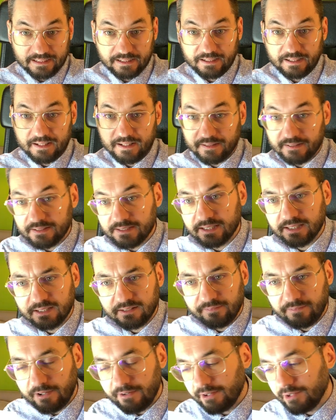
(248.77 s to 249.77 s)
This is
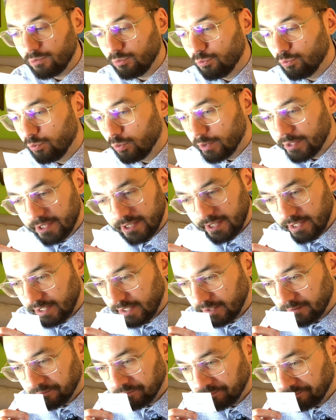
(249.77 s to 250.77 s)
a very
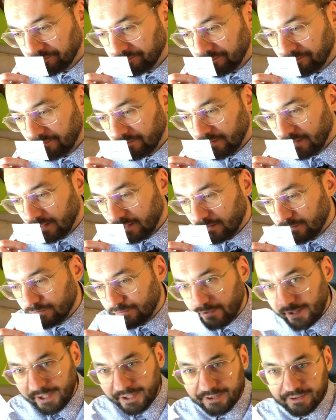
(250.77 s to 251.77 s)
woody
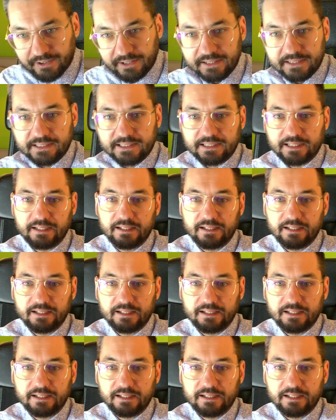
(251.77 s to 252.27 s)
fragrance.